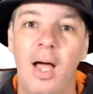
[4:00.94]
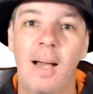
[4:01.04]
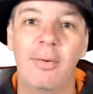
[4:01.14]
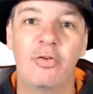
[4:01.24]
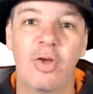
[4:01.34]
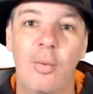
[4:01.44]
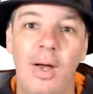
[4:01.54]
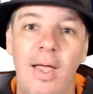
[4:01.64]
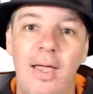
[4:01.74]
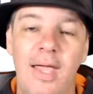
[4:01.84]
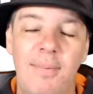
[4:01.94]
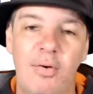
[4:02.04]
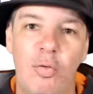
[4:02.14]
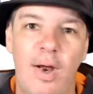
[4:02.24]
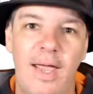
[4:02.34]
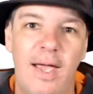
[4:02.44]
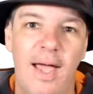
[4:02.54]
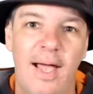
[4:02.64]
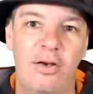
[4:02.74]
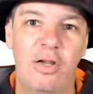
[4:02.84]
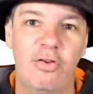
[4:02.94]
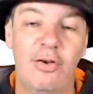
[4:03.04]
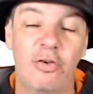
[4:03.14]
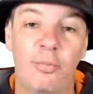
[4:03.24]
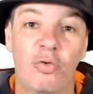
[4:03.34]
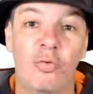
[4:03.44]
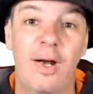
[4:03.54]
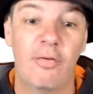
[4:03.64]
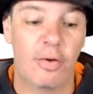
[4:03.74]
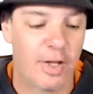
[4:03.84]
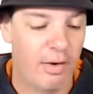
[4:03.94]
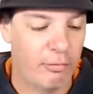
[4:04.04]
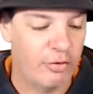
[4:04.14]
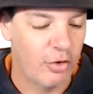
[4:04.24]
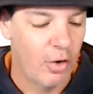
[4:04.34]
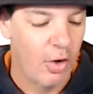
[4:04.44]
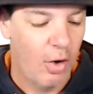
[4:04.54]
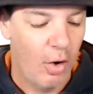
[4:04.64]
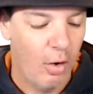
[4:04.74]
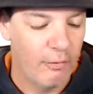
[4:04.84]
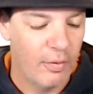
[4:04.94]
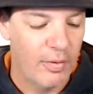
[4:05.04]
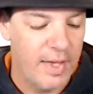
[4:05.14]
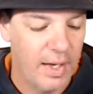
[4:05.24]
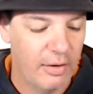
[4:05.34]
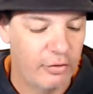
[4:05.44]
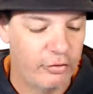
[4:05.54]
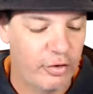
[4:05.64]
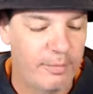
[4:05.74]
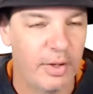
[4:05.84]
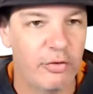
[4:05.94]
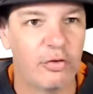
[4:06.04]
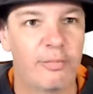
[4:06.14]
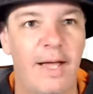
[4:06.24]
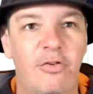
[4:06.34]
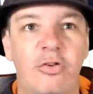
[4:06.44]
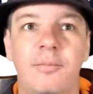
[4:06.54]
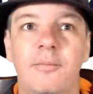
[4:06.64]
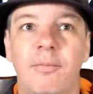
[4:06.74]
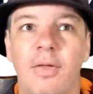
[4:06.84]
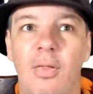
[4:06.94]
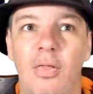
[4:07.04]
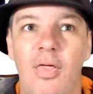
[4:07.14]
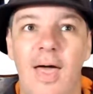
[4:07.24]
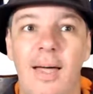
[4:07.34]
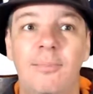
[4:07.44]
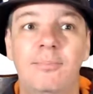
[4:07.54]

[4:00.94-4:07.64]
So keep it right here at New Zealand Sports Radio for coverage of the Super Smash there.